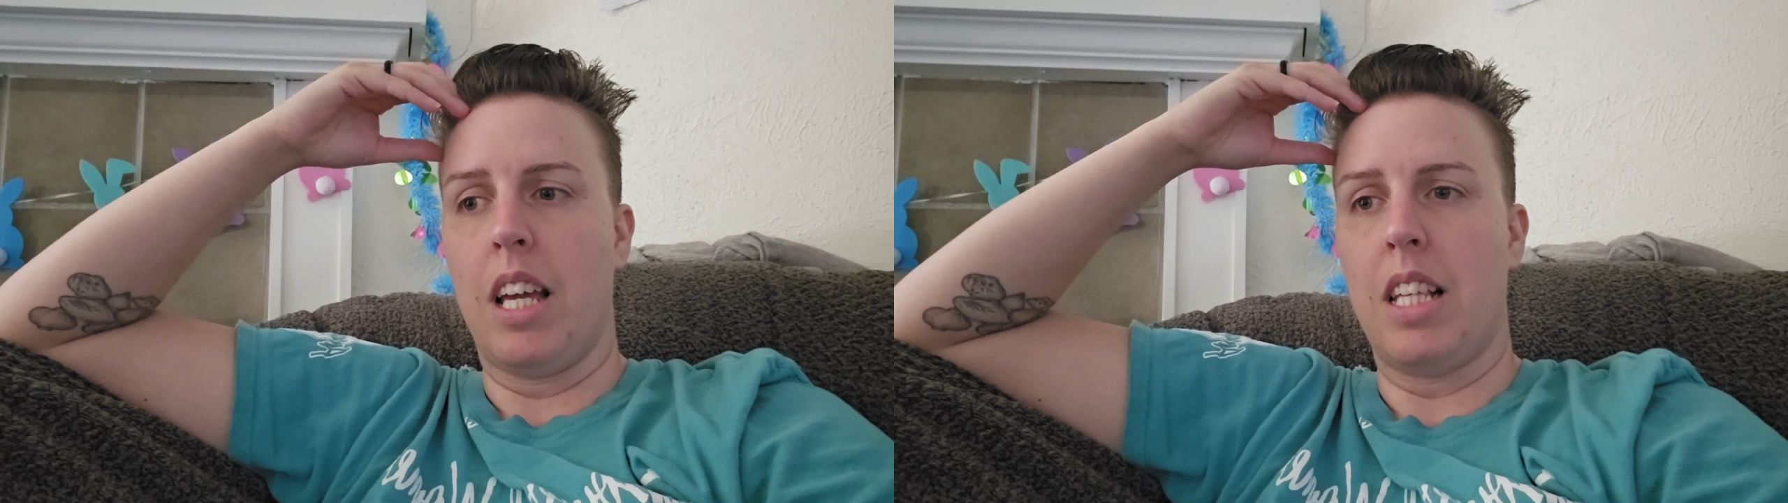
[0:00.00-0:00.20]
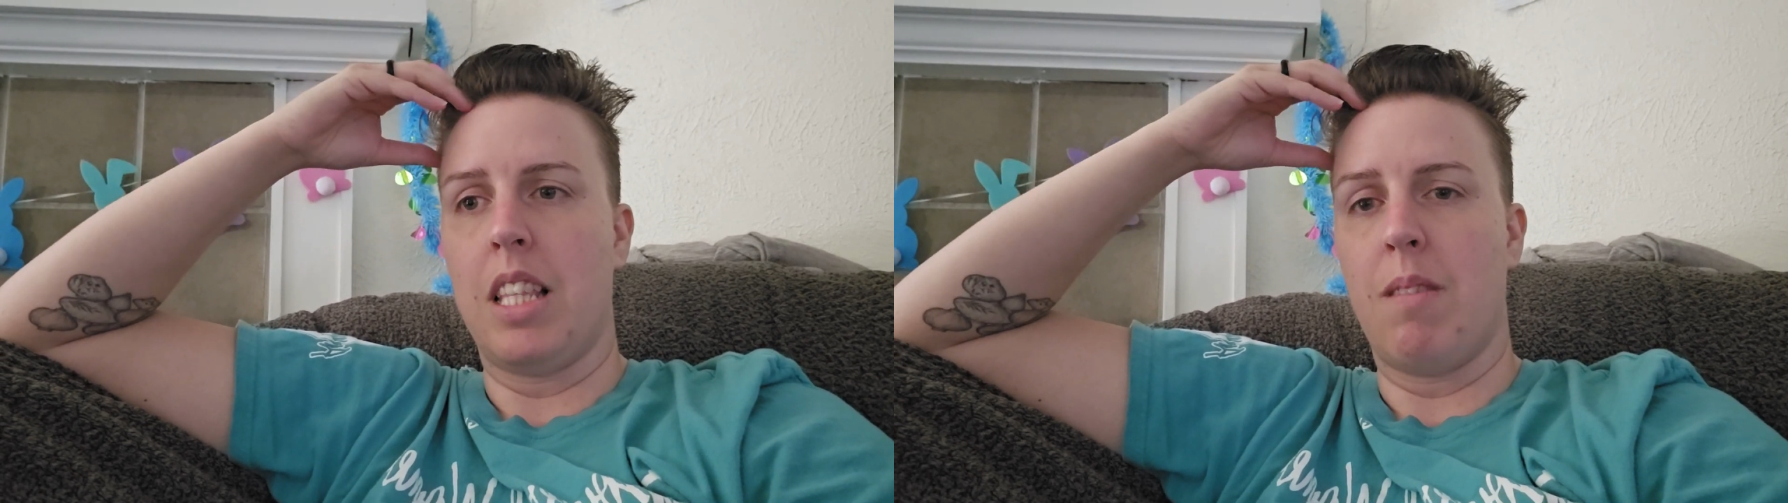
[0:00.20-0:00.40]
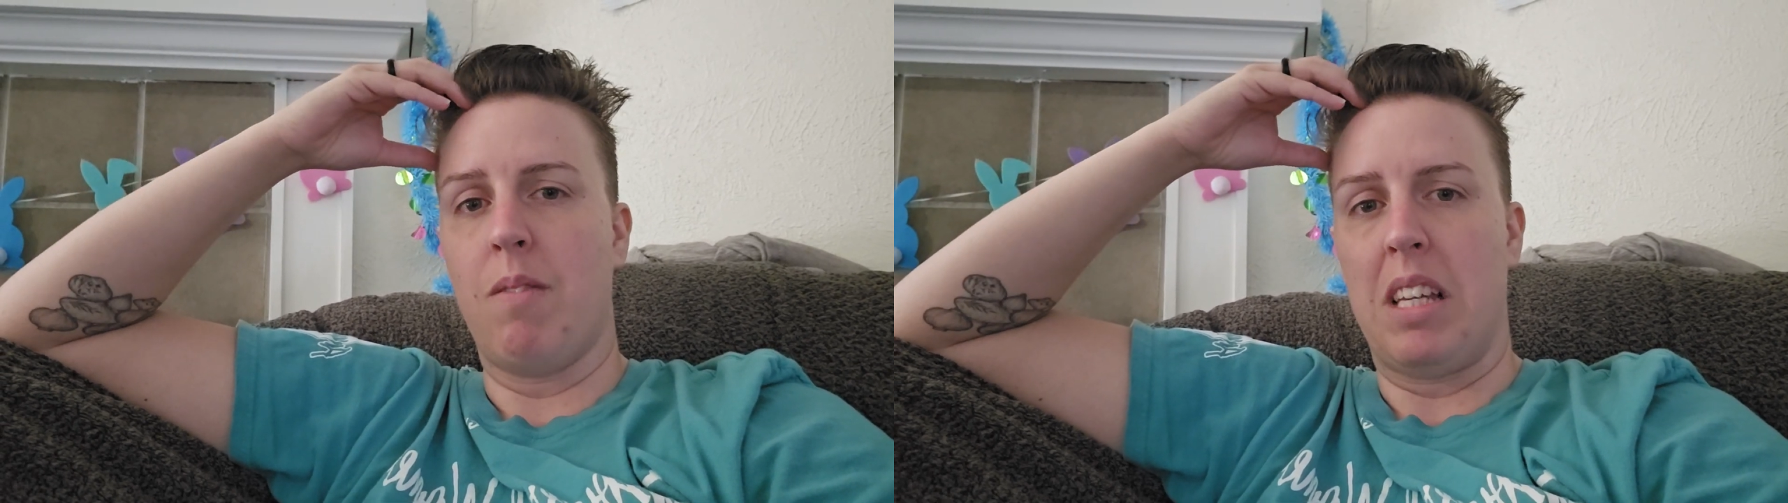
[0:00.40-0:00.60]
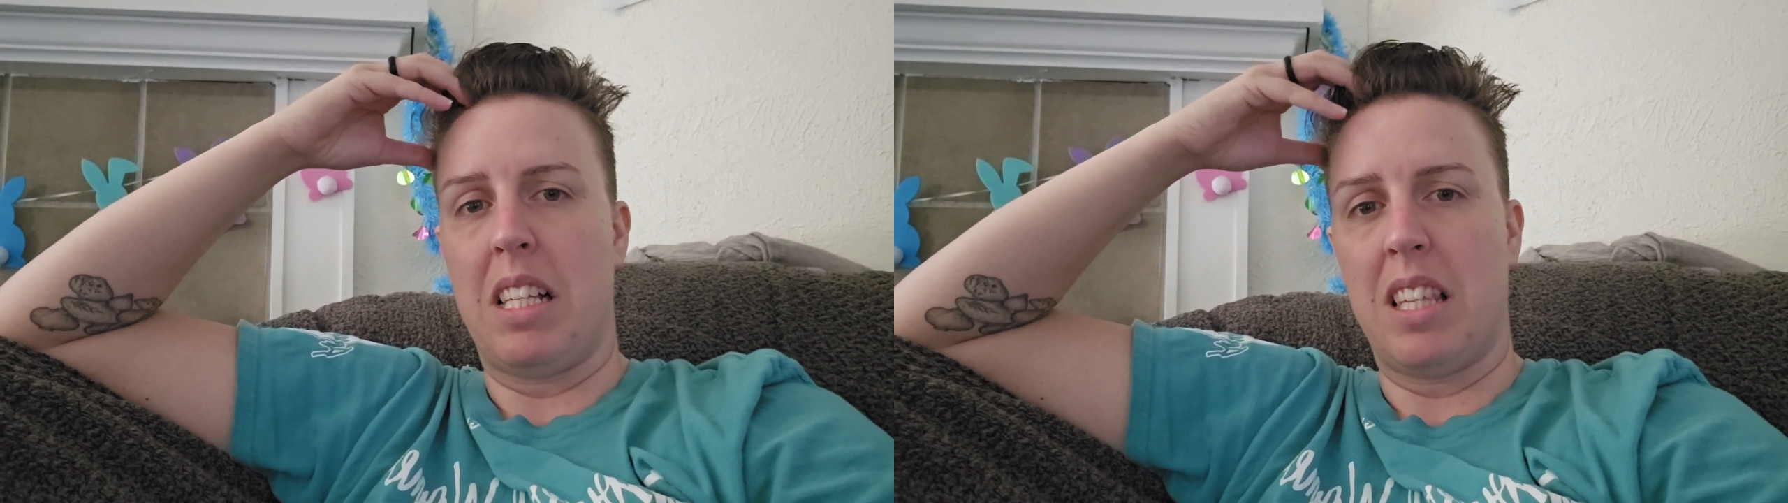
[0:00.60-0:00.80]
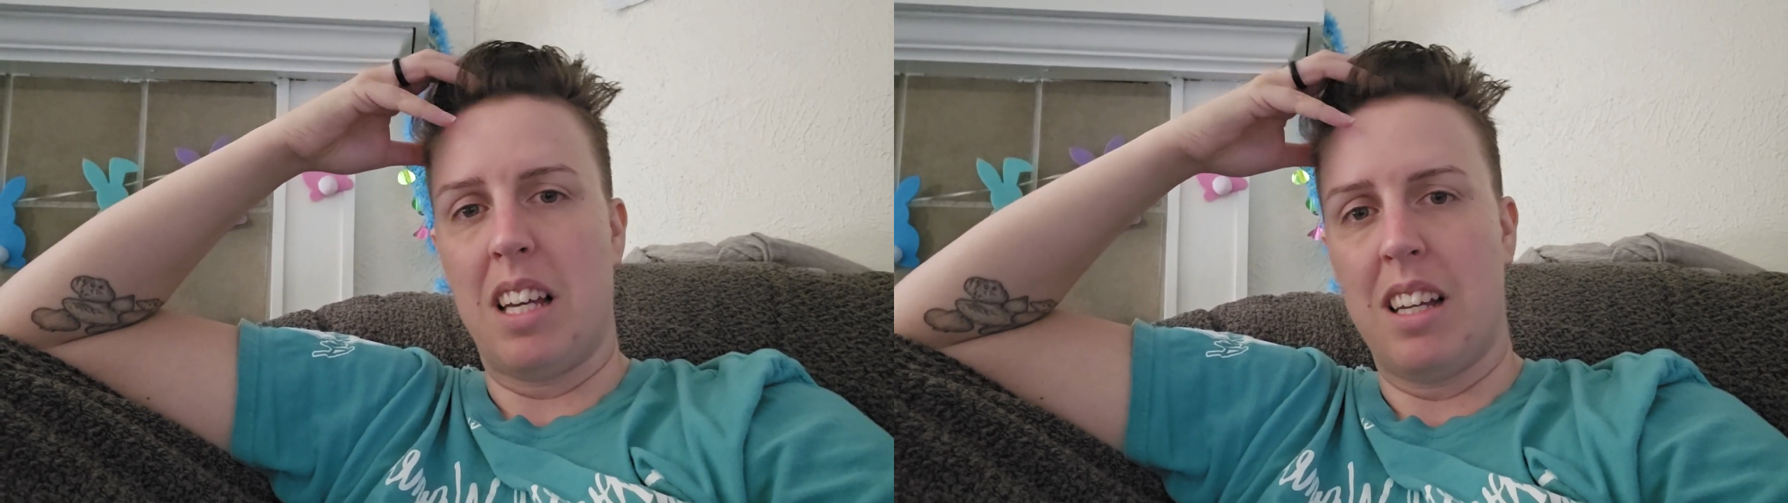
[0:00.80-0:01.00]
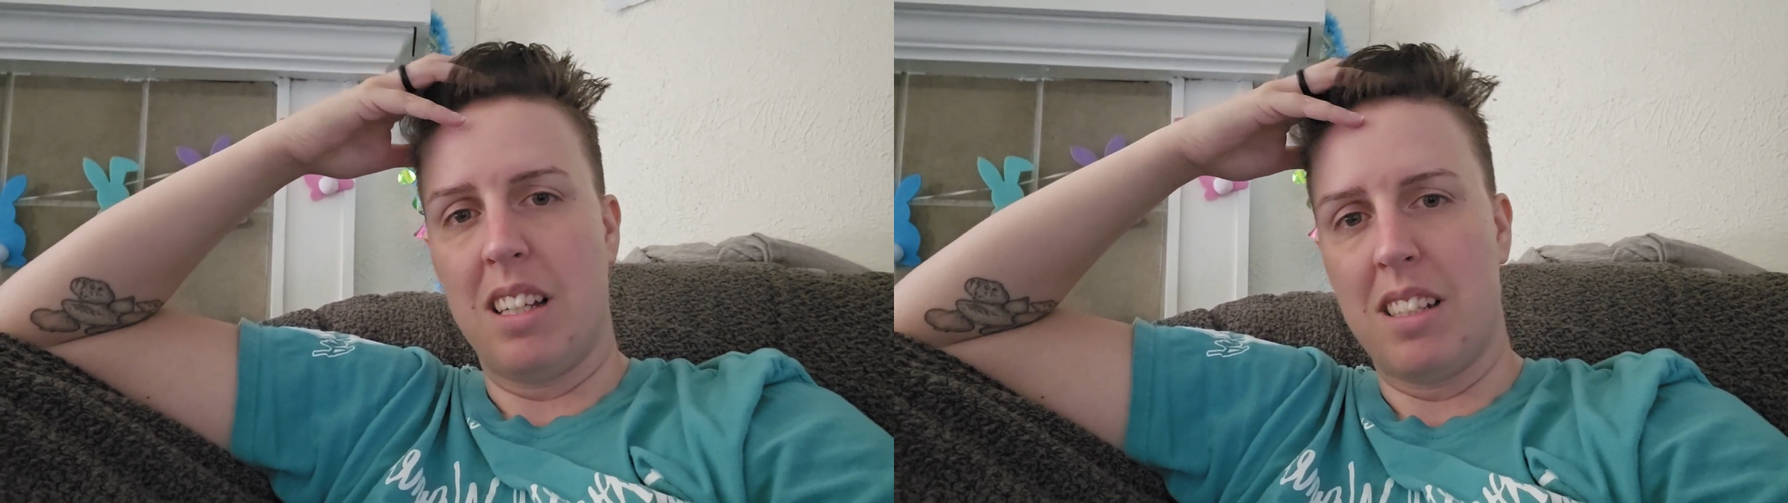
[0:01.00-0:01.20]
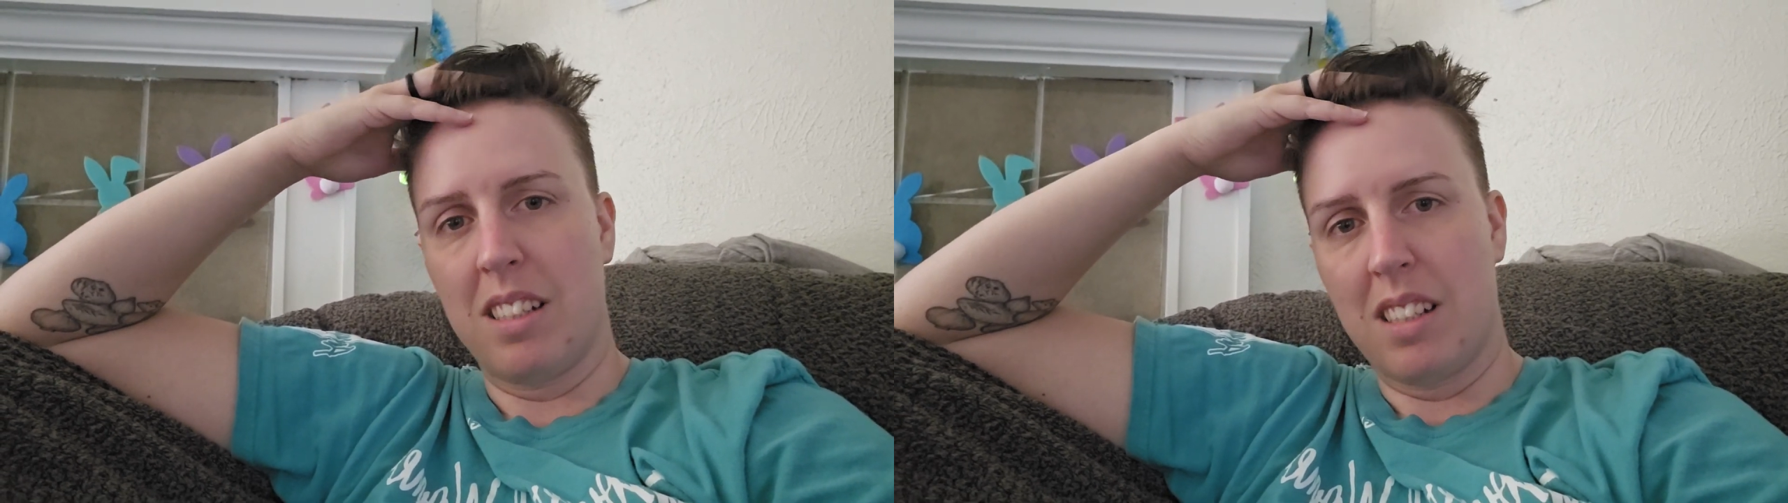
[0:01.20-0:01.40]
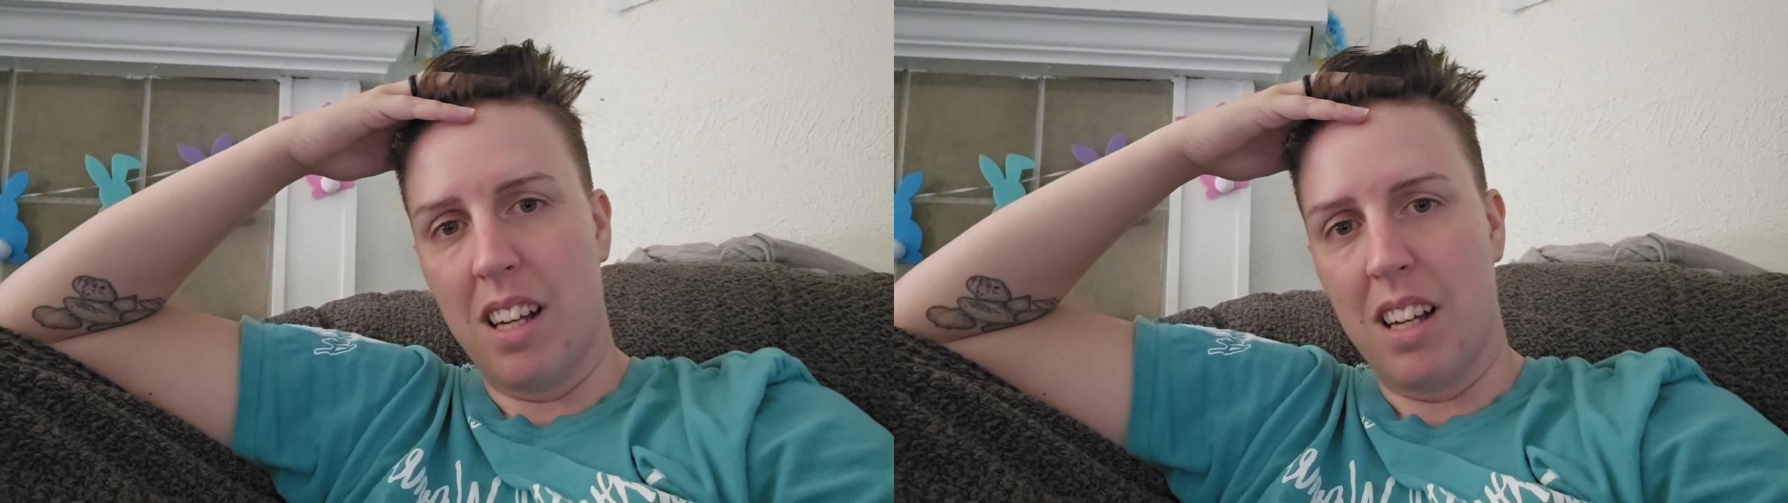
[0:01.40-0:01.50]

is the visa